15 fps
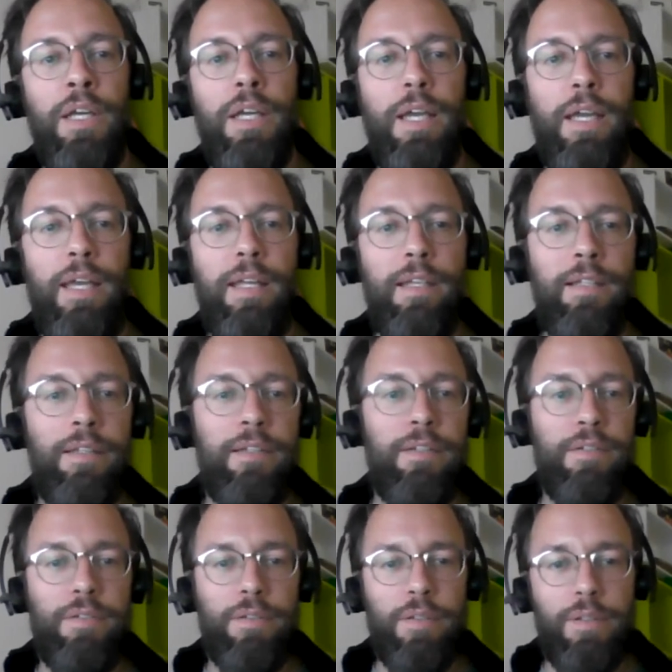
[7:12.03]
And
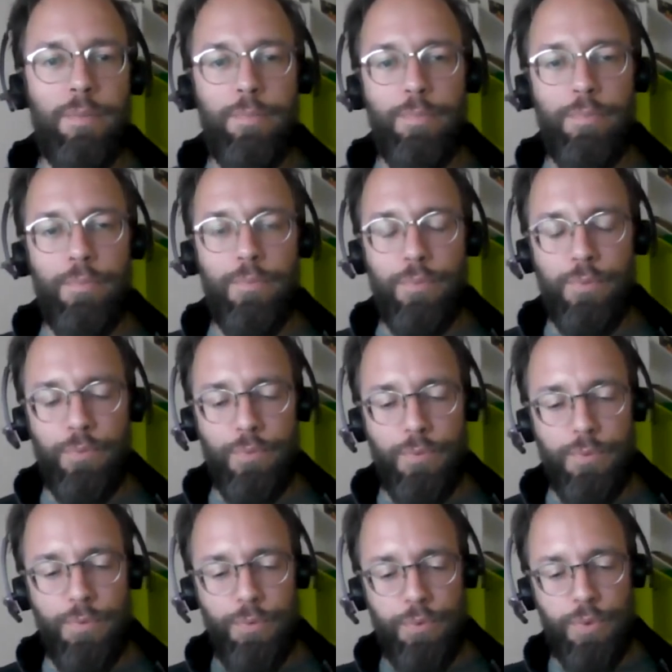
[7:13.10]
um,
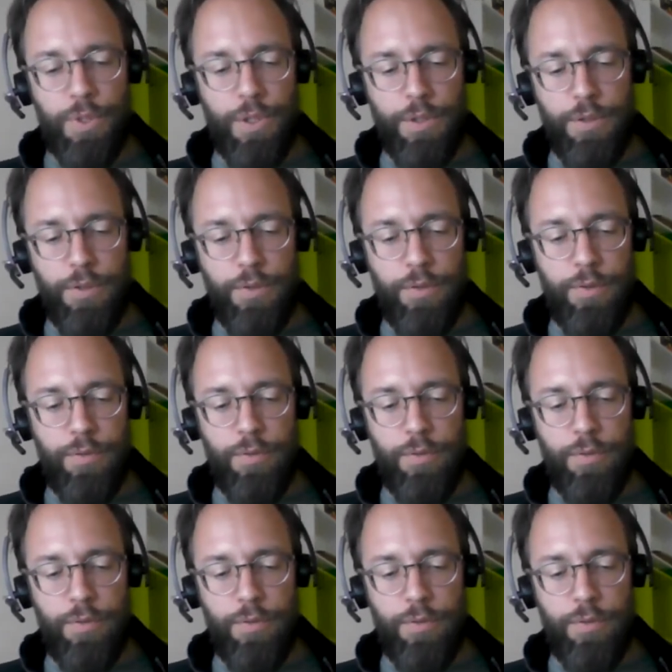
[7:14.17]
Fido,